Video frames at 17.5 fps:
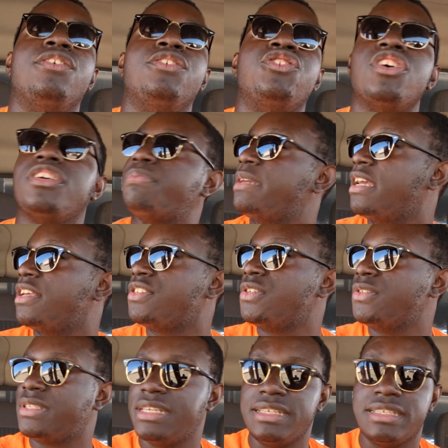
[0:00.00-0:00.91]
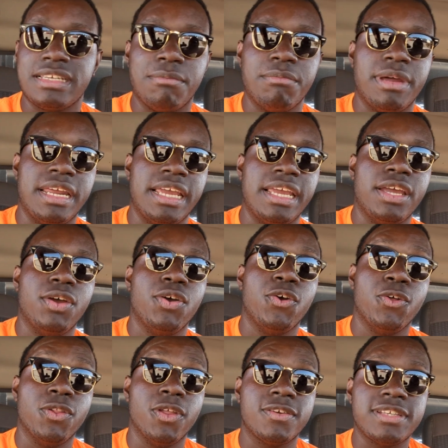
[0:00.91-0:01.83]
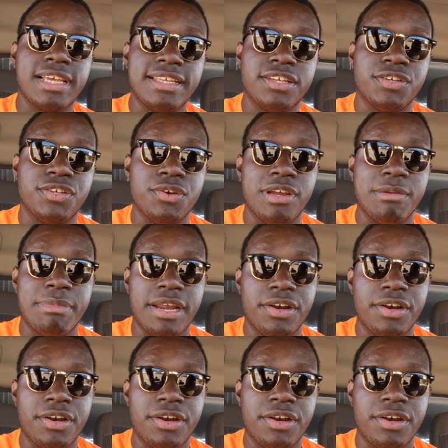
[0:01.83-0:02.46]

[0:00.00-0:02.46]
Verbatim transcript: Just because you see somebody who looks like they're doing